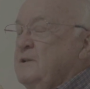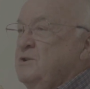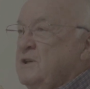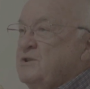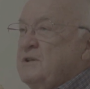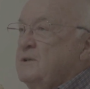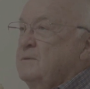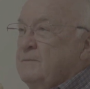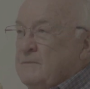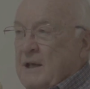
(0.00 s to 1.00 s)
it just,
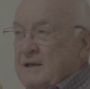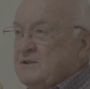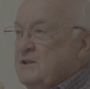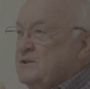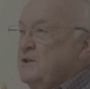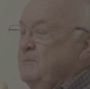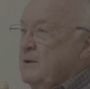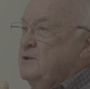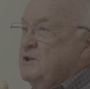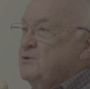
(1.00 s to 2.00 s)
like I said,
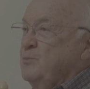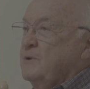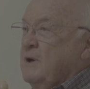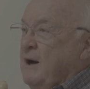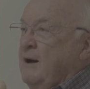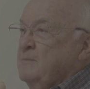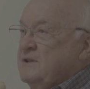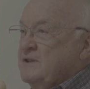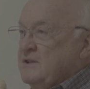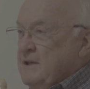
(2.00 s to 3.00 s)
somebody just with
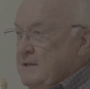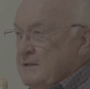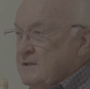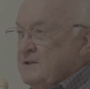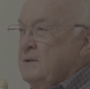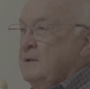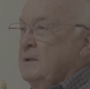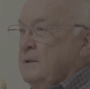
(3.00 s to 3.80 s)
common sense